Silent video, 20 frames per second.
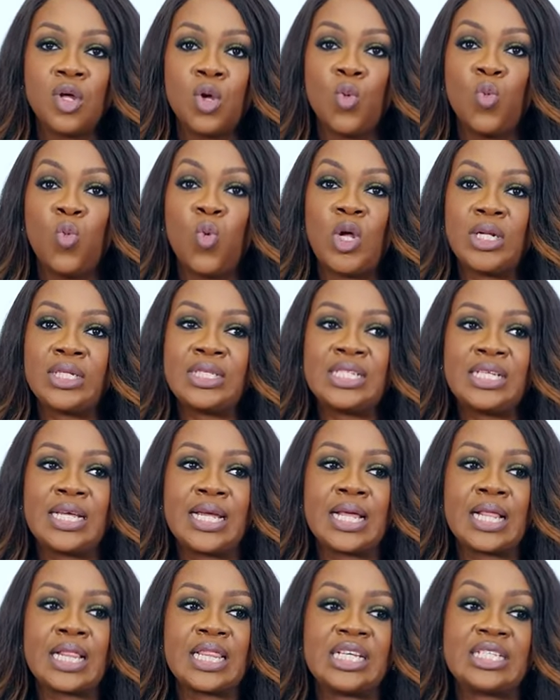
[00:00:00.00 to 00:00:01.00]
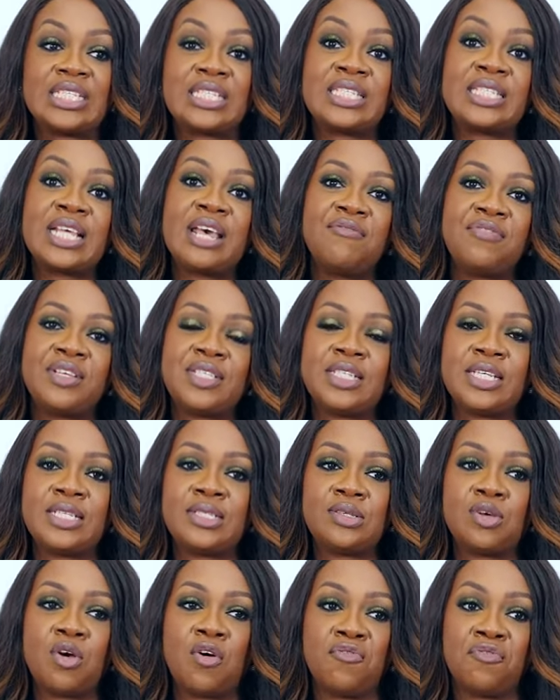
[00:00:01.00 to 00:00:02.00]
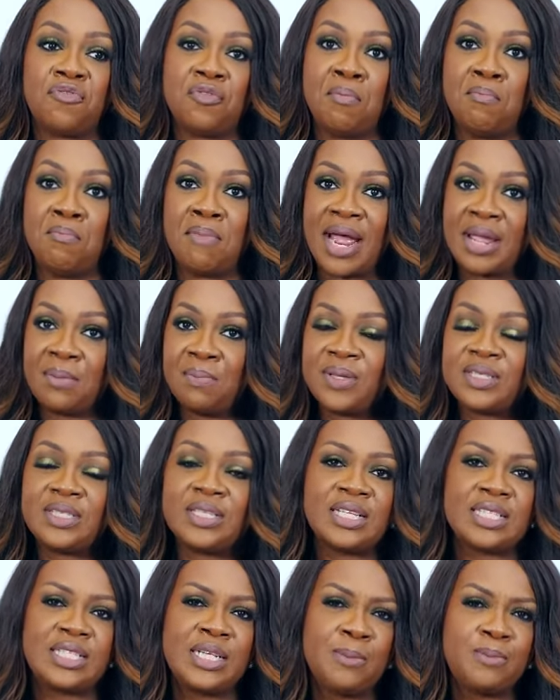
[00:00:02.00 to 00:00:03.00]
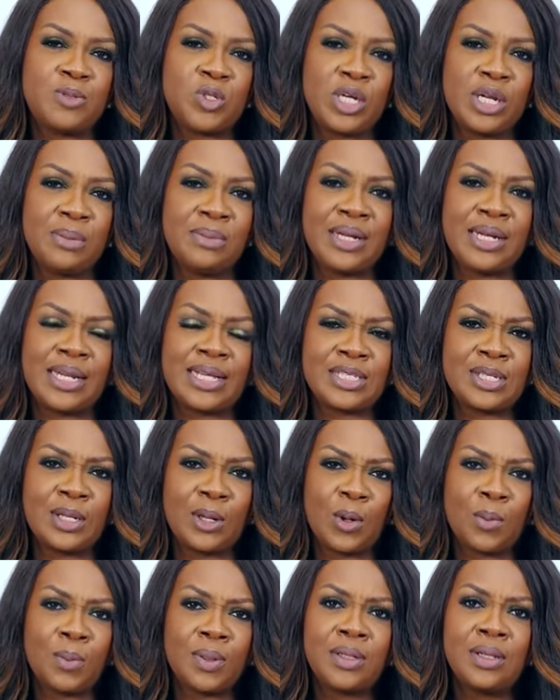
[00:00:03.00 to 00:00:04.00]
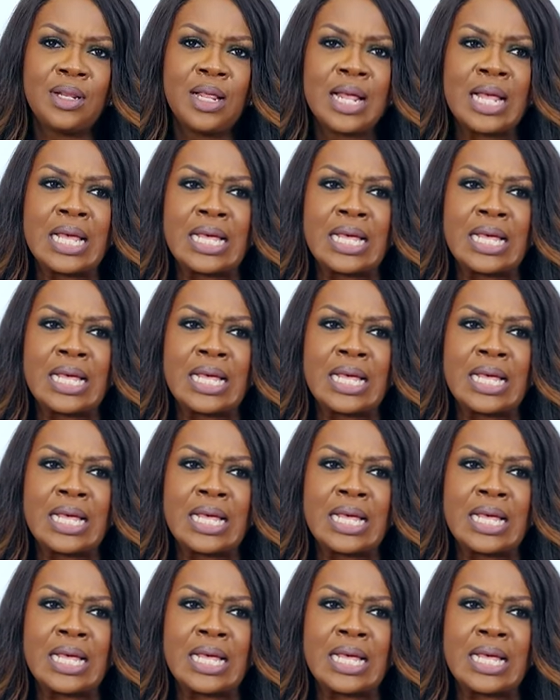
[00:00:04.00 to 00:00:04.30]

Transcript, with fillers: wanting the services of my business leap to limitless global